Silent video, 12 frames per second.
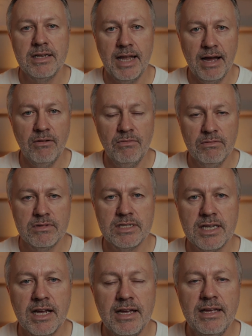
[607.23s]
Now,
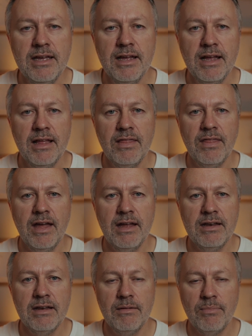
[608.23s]
today,
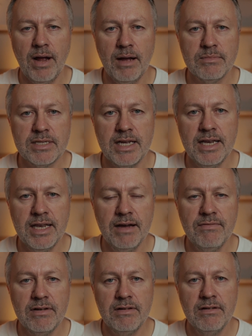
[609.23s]
then perhaps
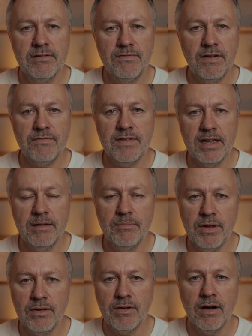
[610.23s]
11
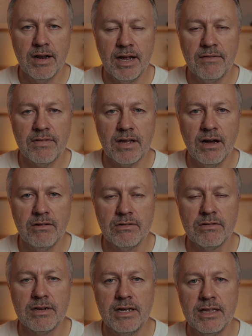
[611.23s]
15, but you can't have the
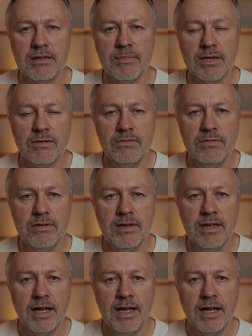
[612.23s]
colon in the middle.